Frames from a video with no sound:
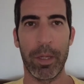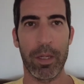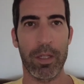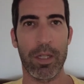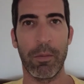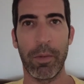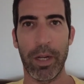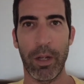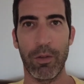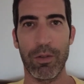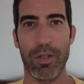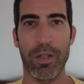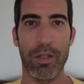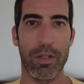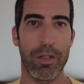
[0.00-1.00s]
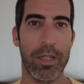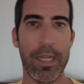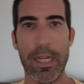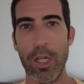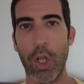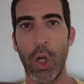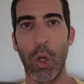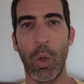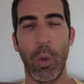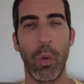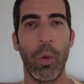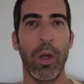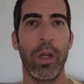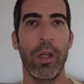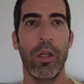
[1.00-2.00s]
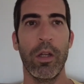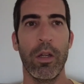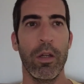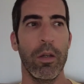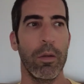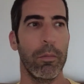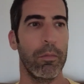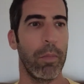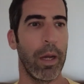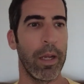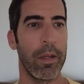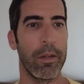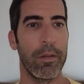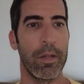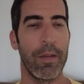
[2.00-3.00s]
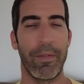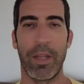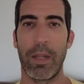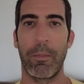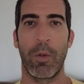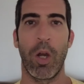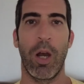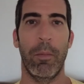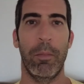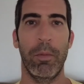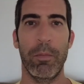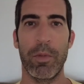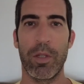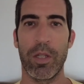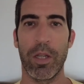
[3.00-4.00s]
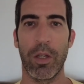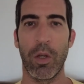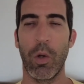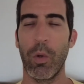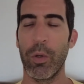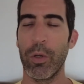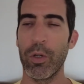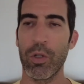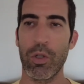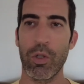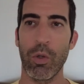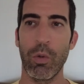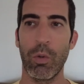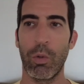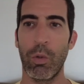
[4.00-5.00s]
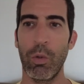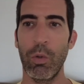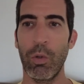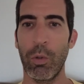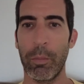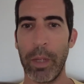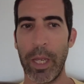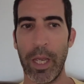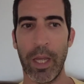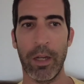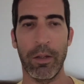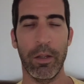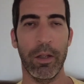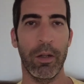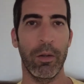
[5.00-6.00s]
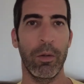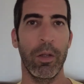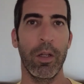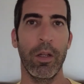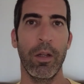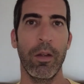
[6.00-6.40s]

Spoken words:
someone else's ego by giving them compliments, saying, oh, you're so cool, man.